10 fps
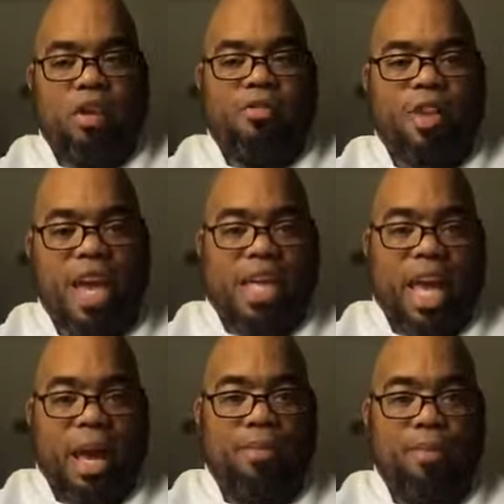fat
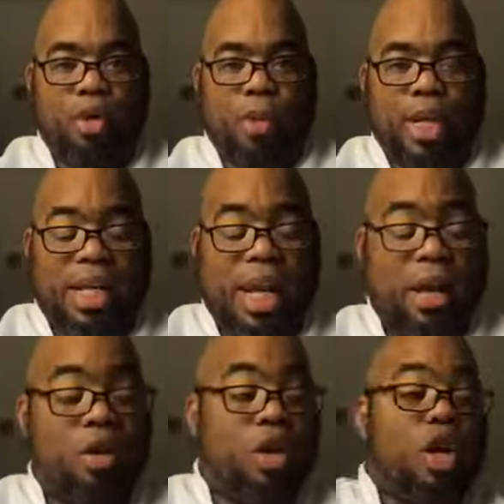cap to break
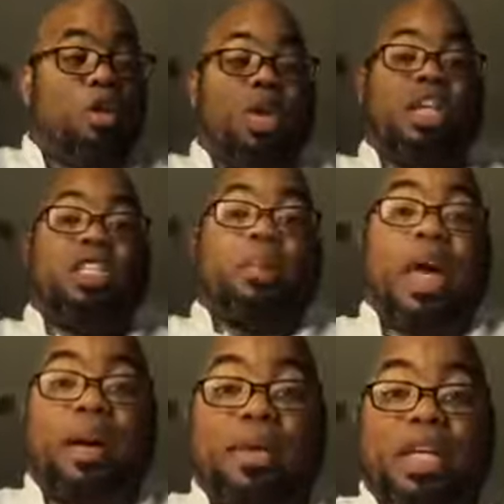down. What ends up
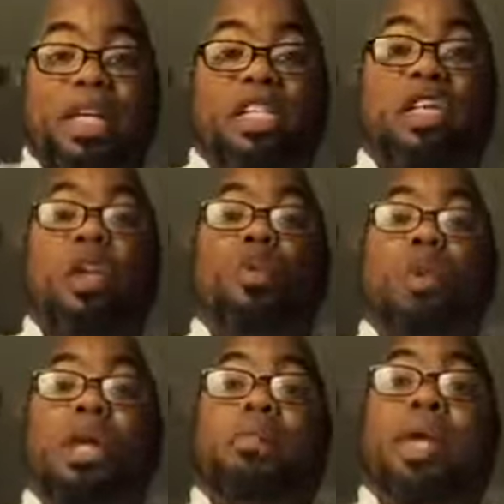happening is
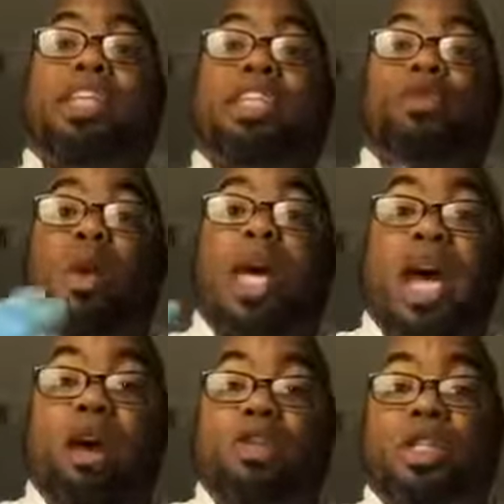when it makes its way
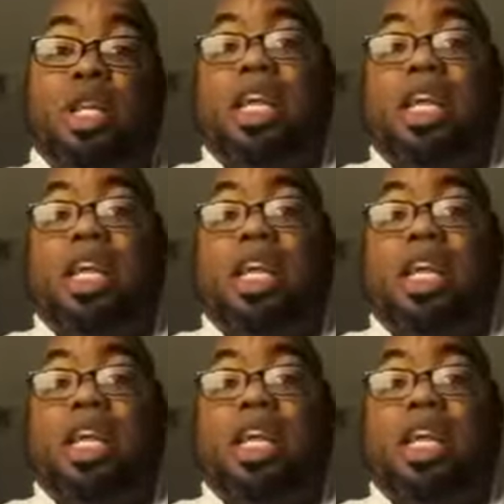out,